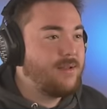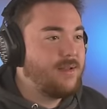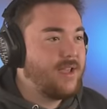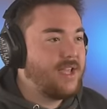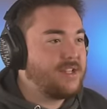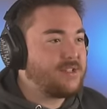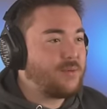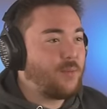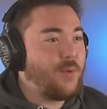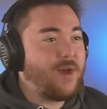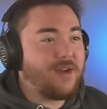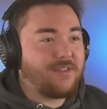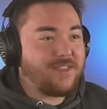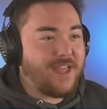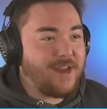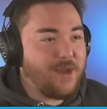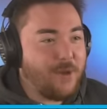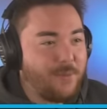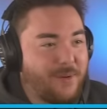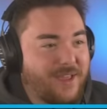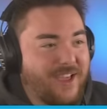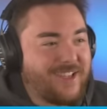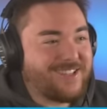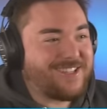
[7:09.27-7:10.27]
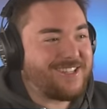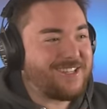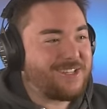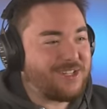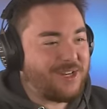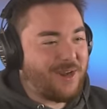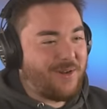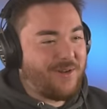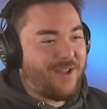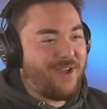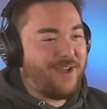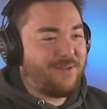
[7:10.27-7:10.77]
It's weird that nobody else has
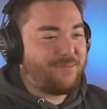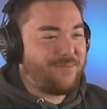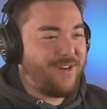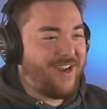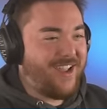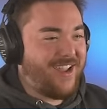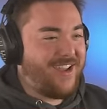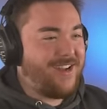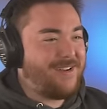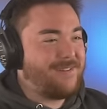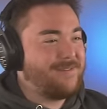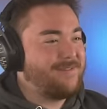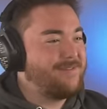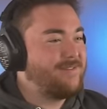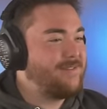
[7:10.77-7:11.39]
shown up, right?